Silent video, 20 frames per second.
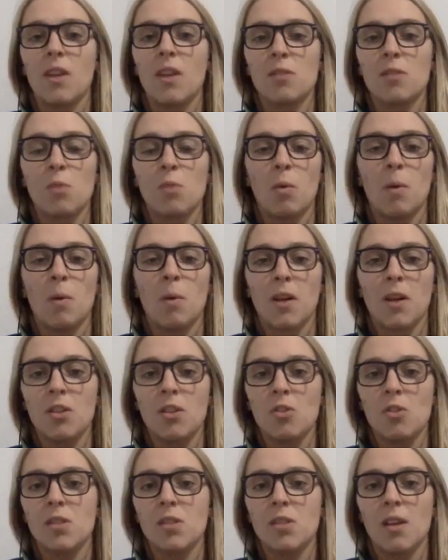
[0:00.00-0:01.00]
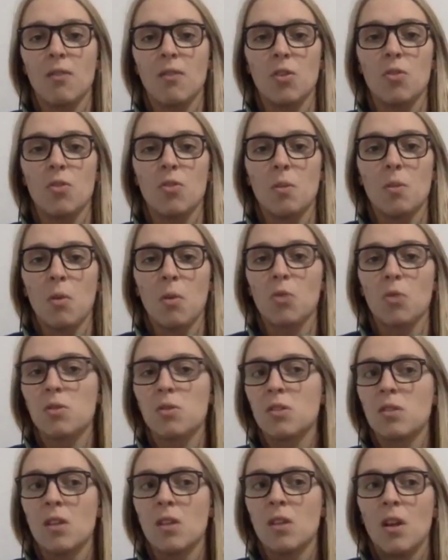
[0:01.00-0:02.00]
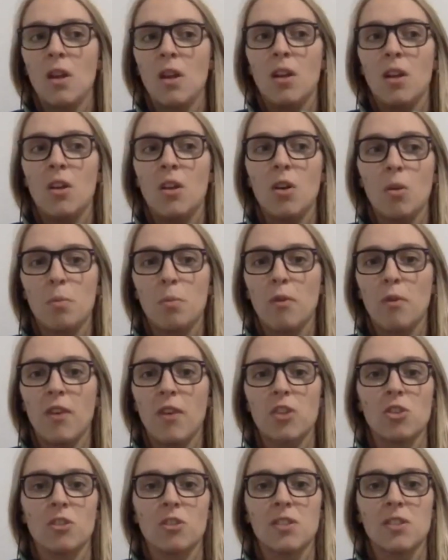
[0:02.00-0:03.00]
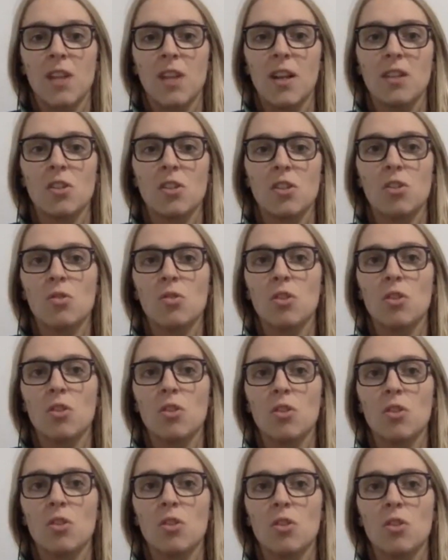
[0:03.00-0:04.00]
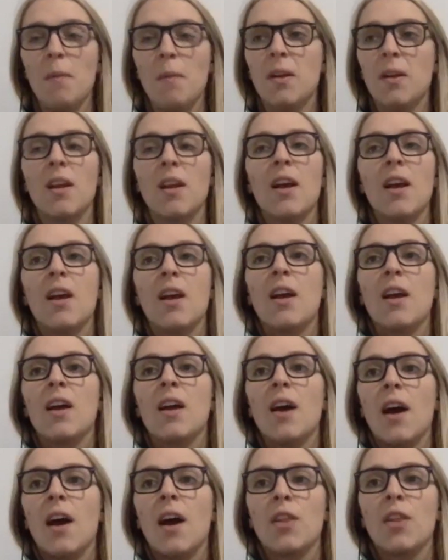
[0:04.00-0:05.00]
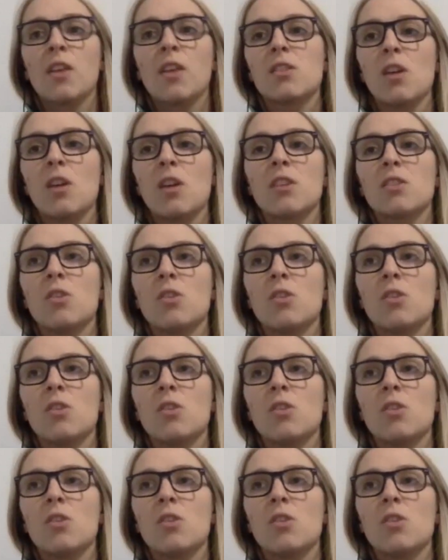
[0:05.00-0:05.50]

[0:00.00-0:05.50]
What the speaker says: That's what we want to do is give you the most, professional setting to do your job." And I think it's also